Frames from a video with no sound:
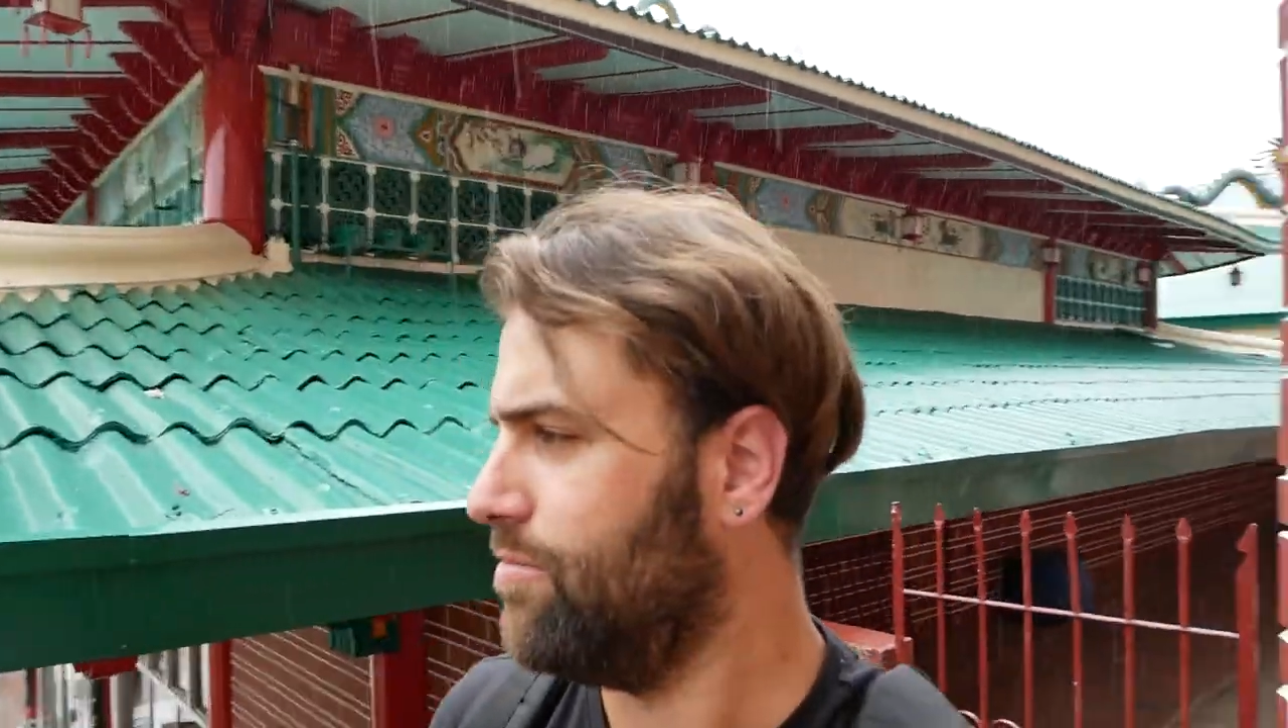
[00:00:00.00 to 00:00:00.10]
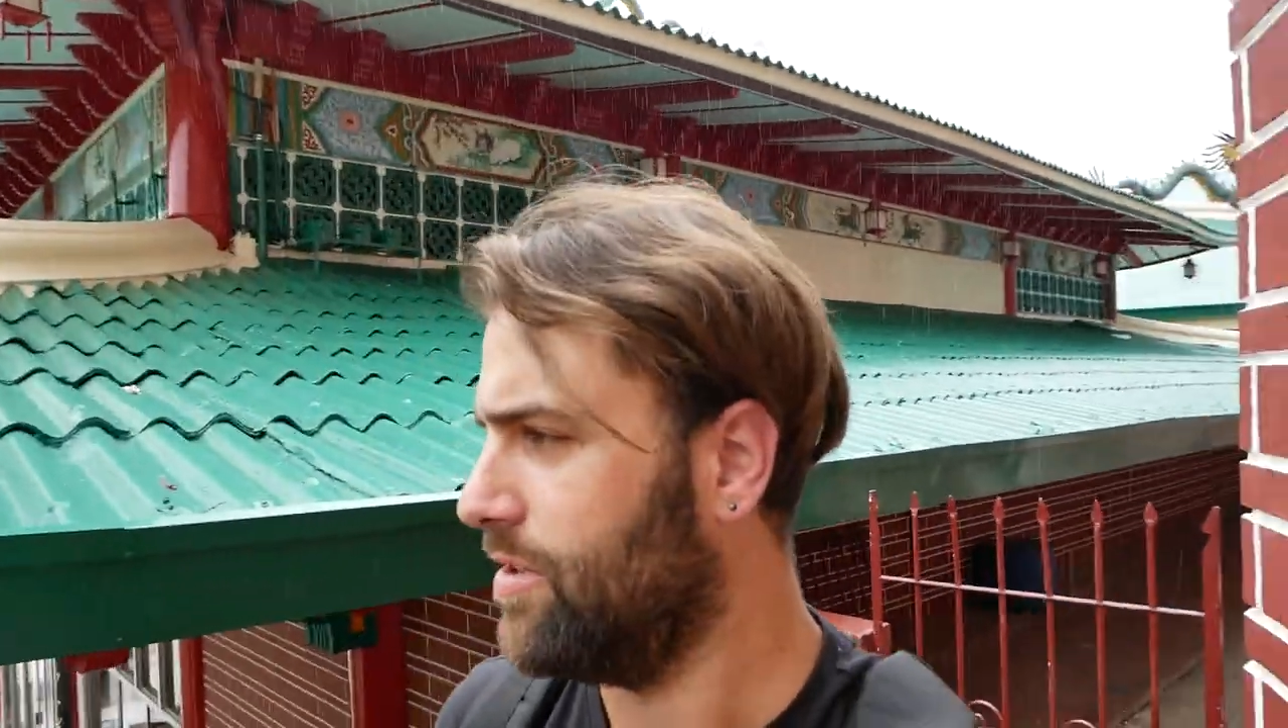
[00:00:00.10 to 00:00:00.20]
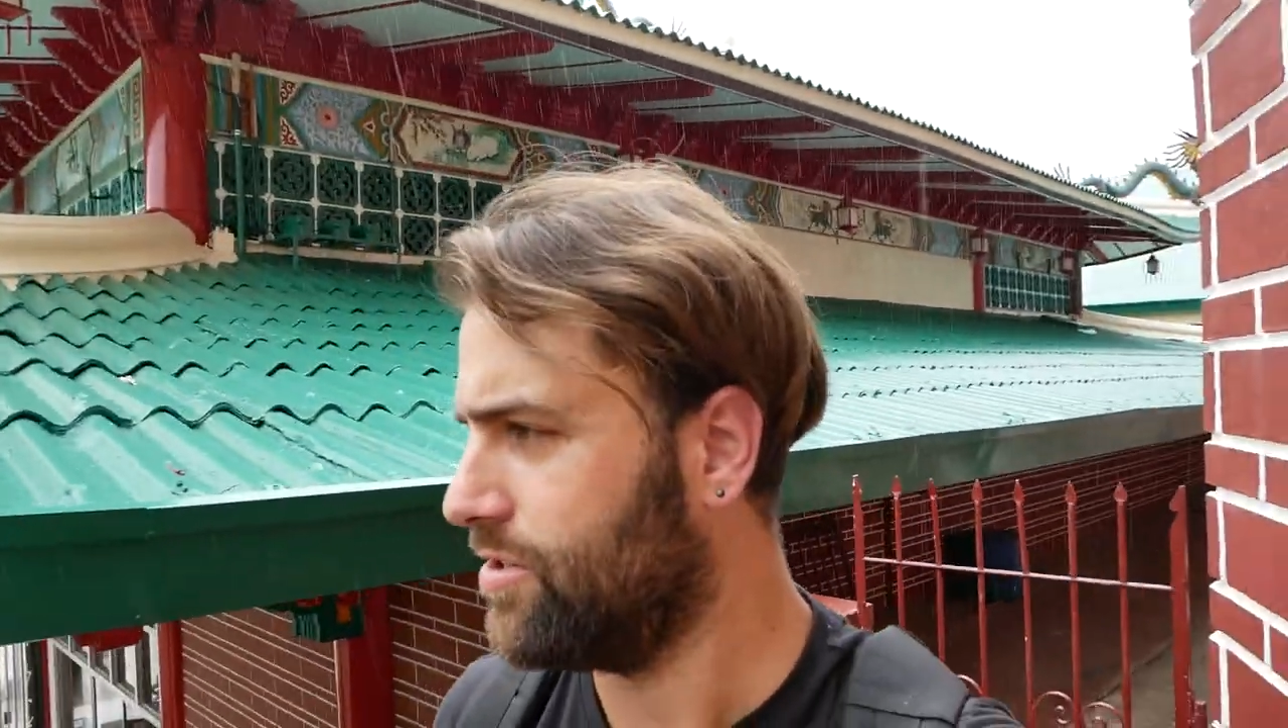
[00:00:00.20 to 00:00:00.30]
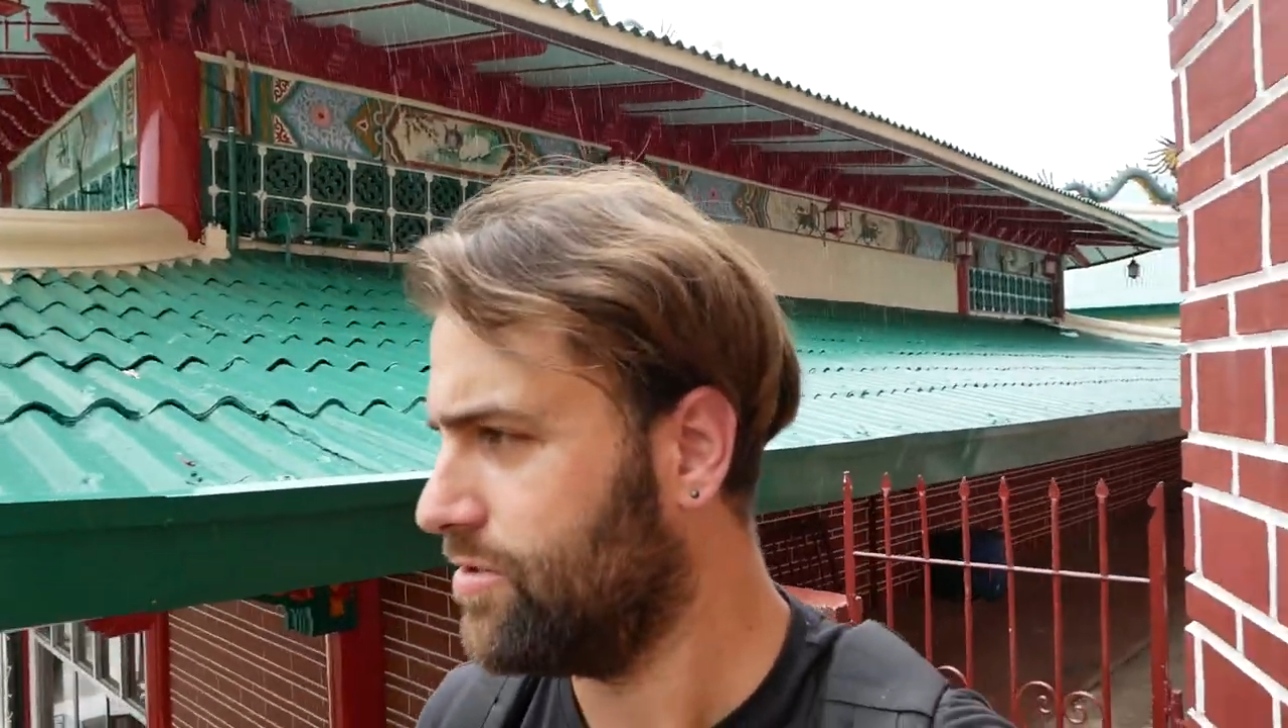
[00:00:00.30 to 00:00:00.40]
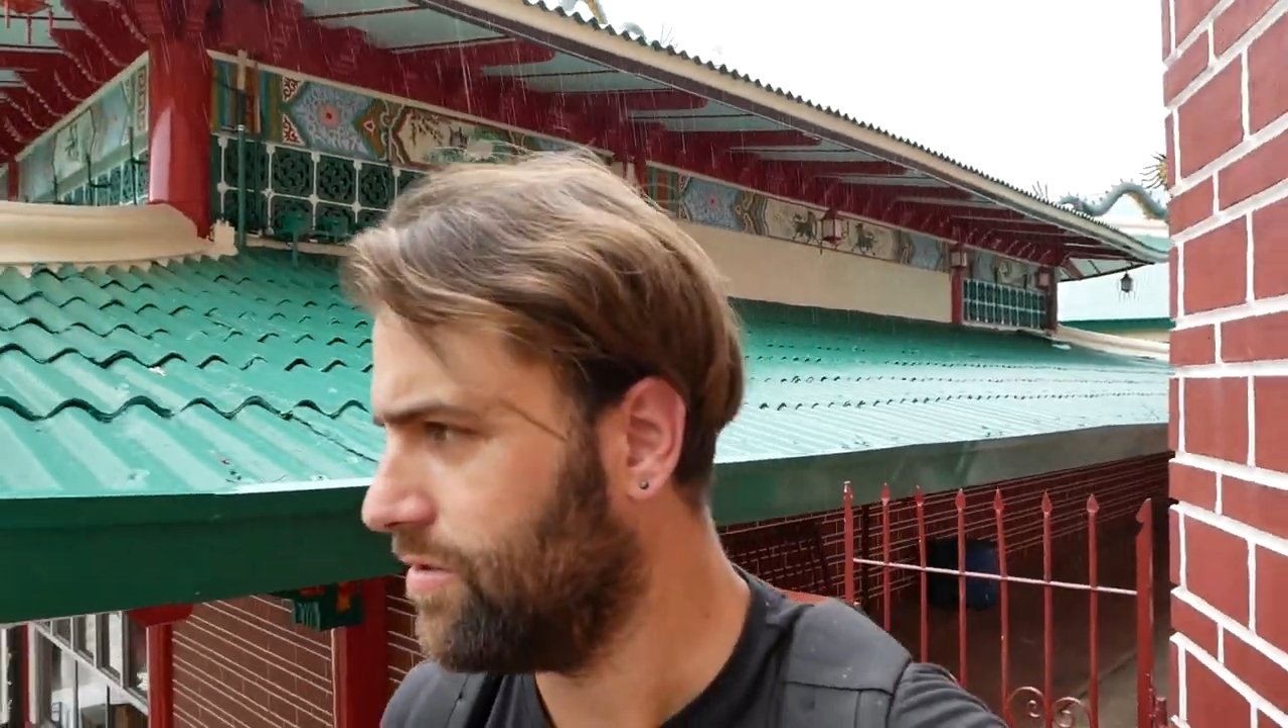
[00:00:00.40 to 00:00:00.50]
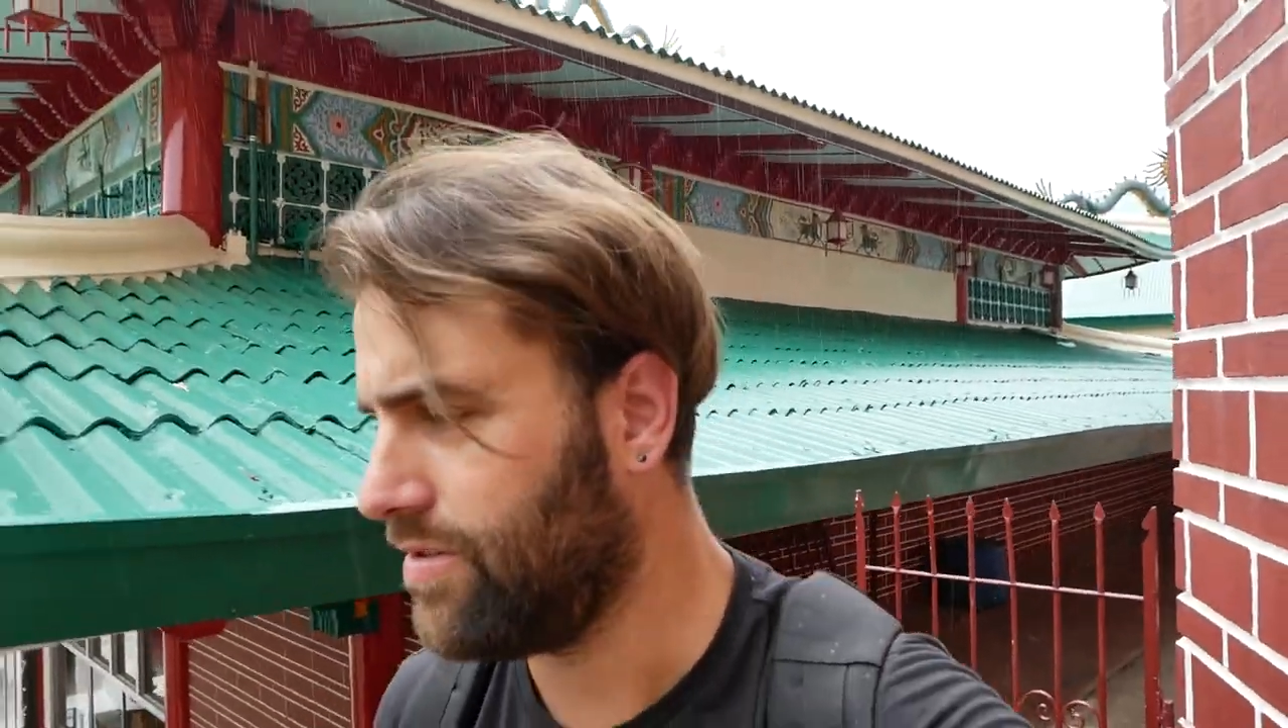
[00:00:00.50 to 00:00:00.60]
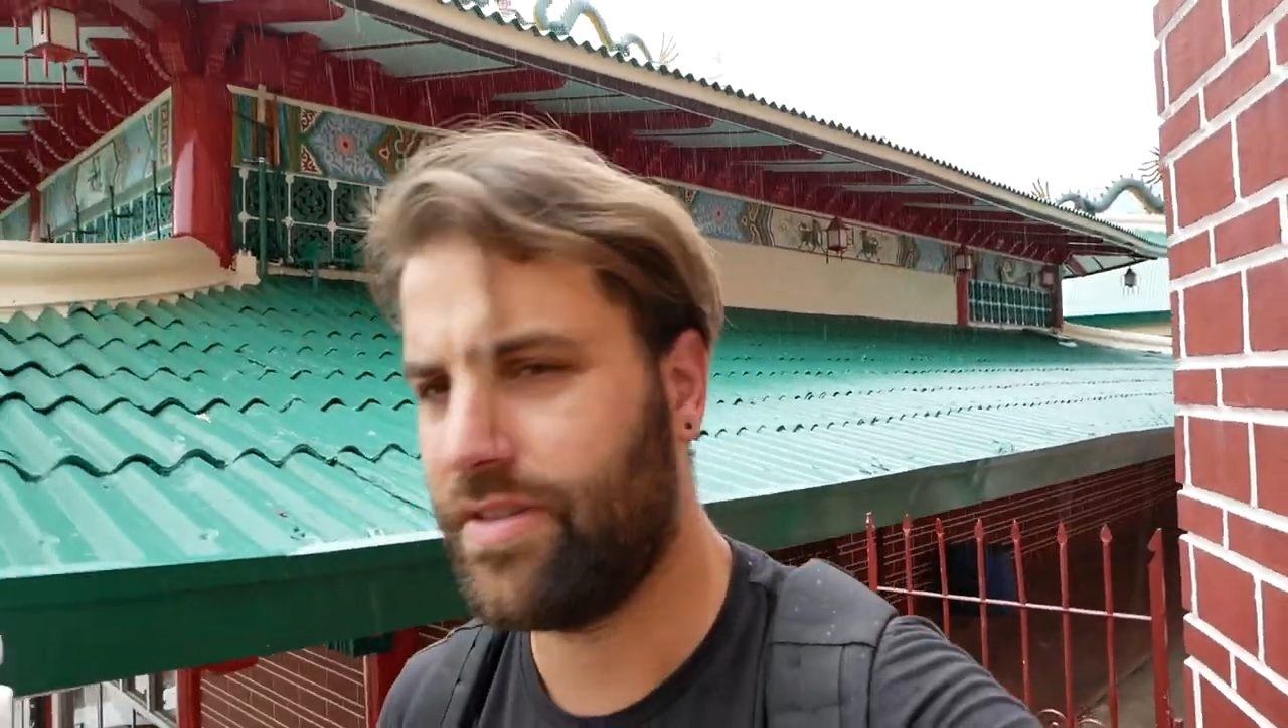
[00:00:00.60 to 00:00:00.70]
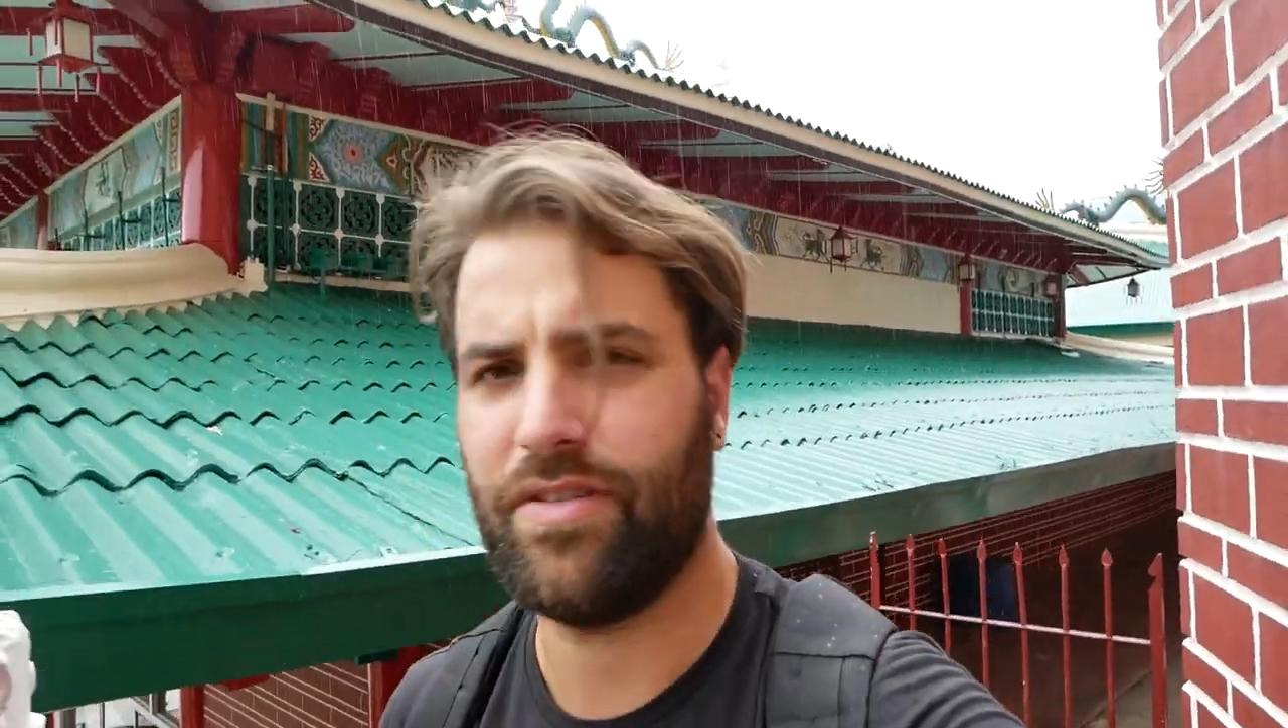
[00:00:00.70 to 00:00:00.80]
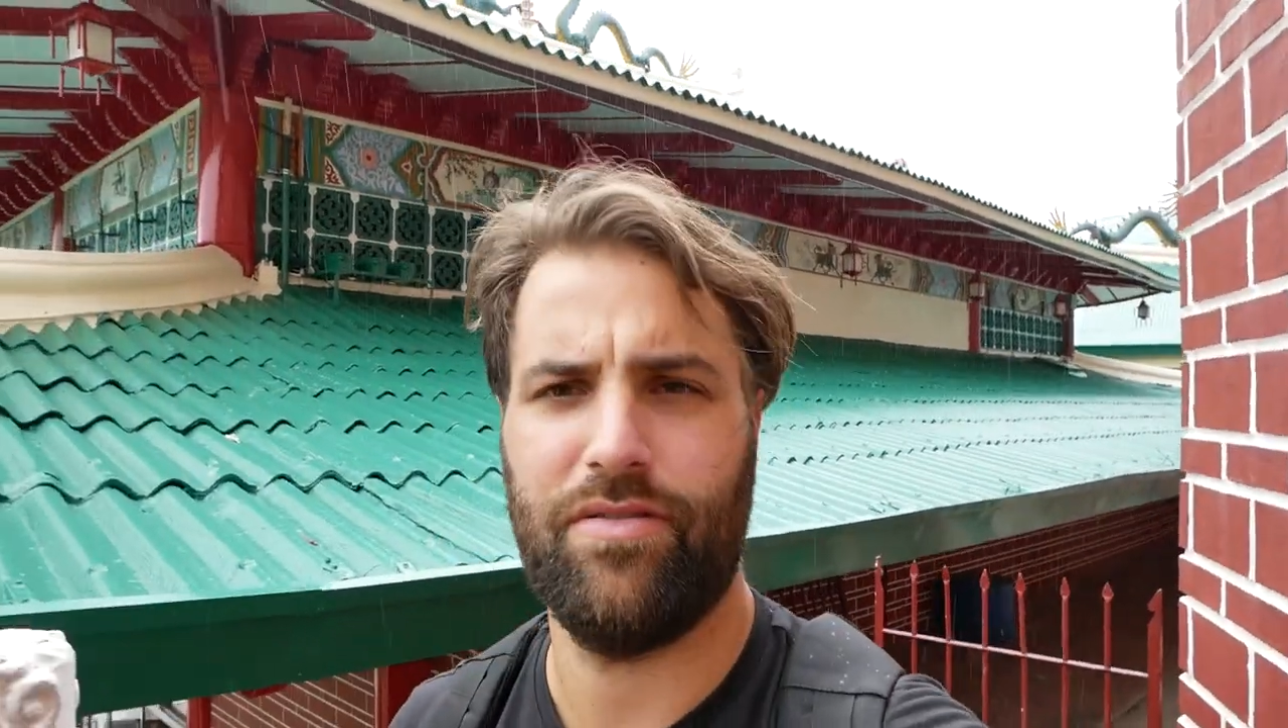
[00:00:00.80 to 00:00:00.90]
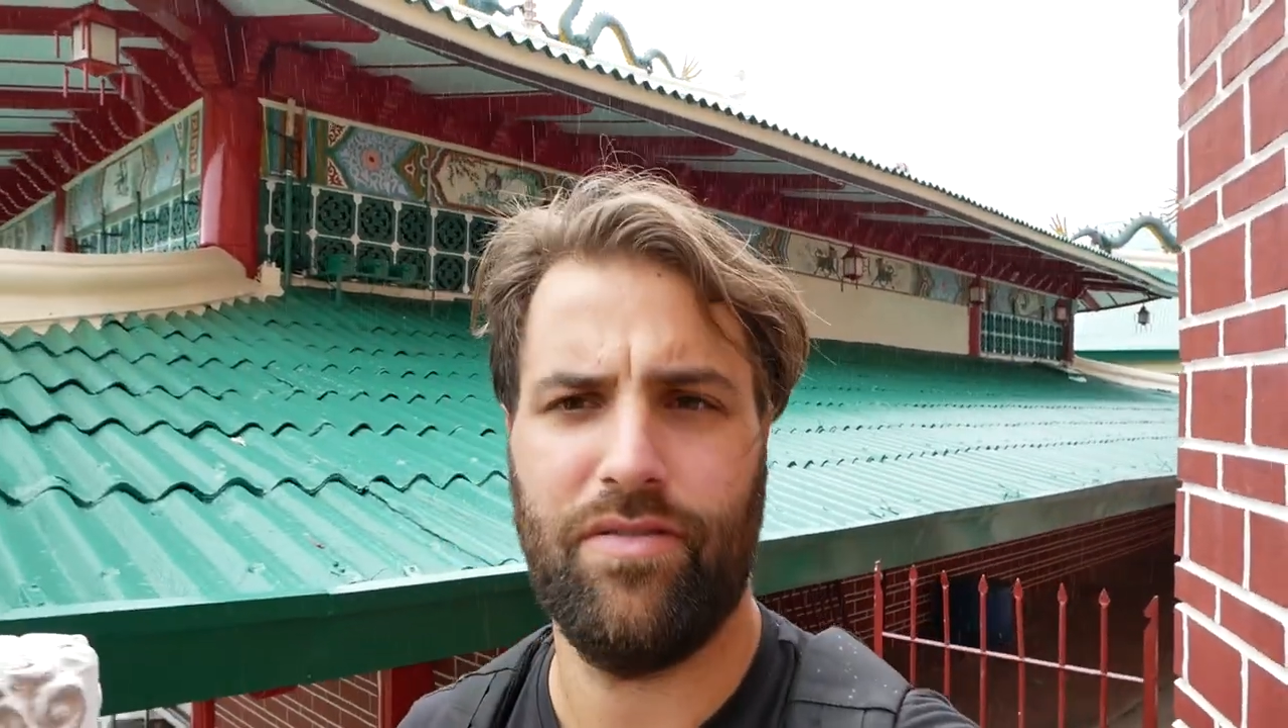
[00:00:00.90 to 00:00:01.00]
pictures,